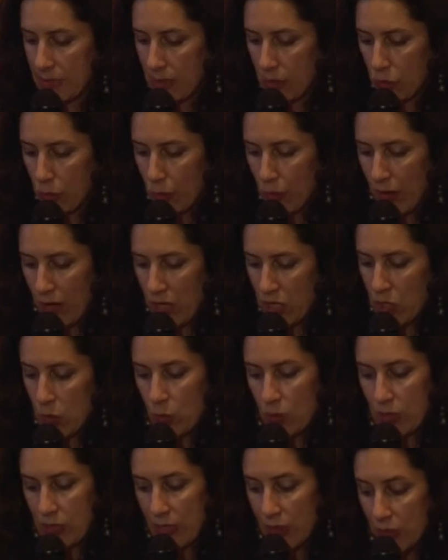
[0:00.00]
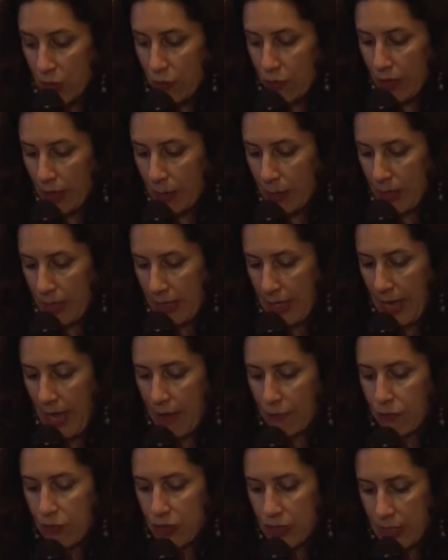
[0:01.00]
and repression within the family
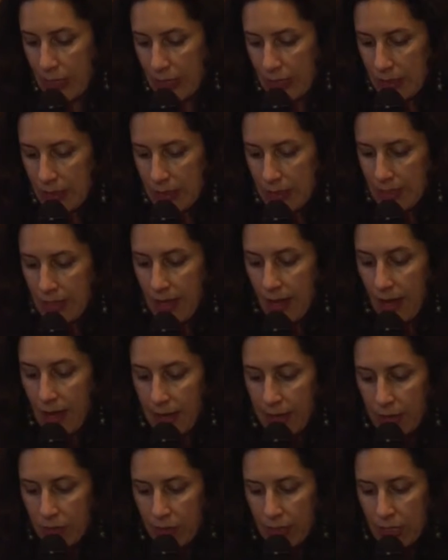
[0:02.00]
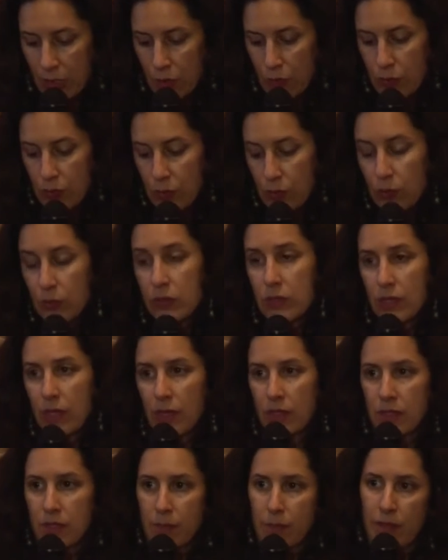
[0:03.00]
have resulted in a high rate of
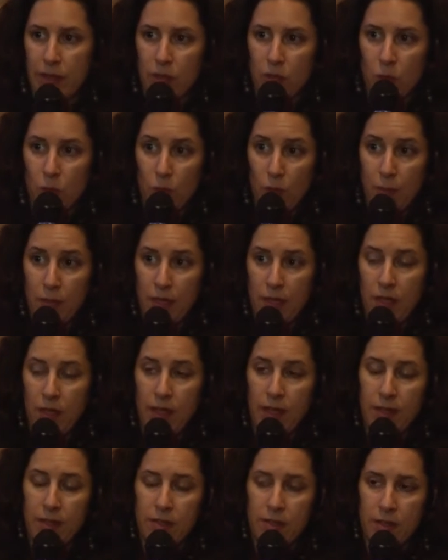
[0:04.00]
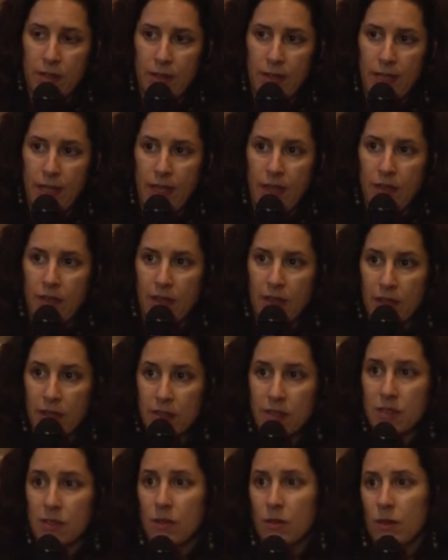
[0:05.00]
suicides amongst women. And there
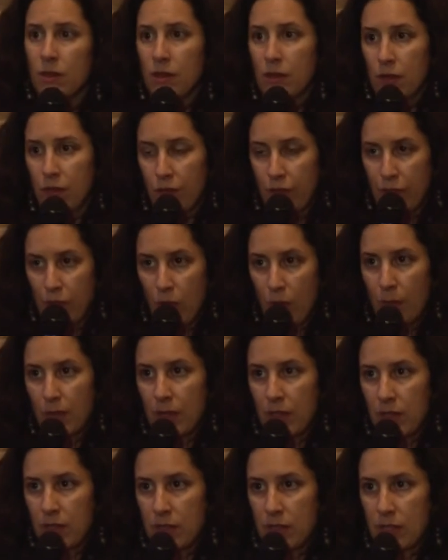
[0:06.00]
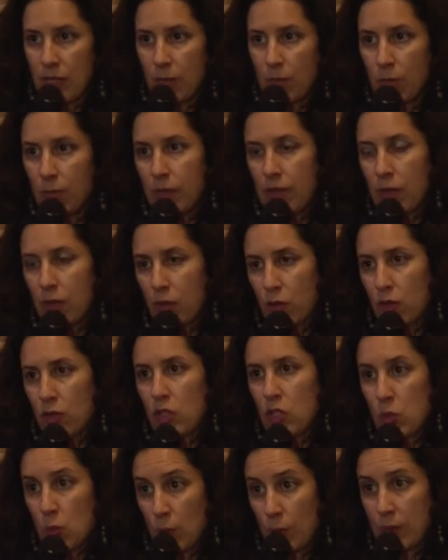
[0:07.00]
is a phenomenon, and some
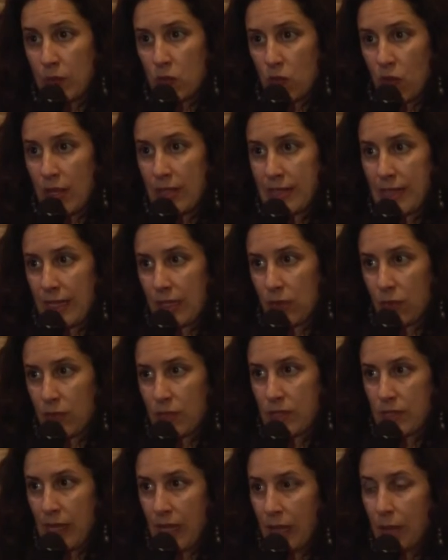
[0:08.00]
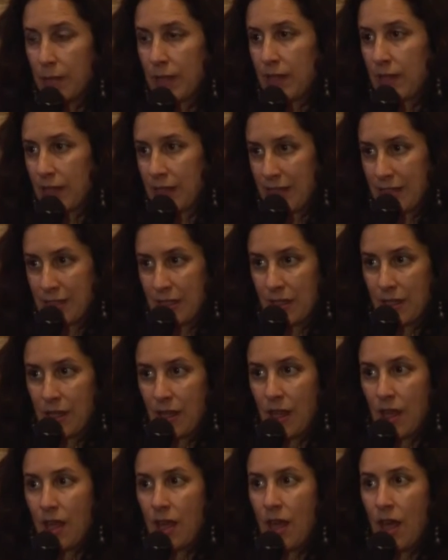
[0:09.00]
Kurdish women's rights activists tell me that it's an
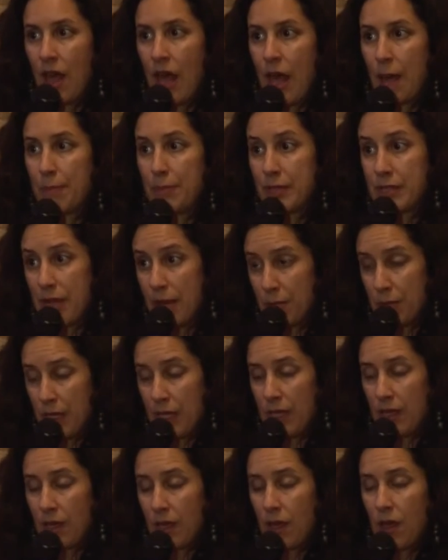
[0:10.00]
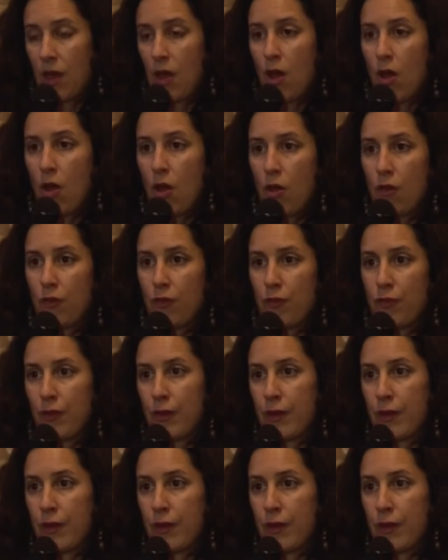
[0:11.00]
epidemic of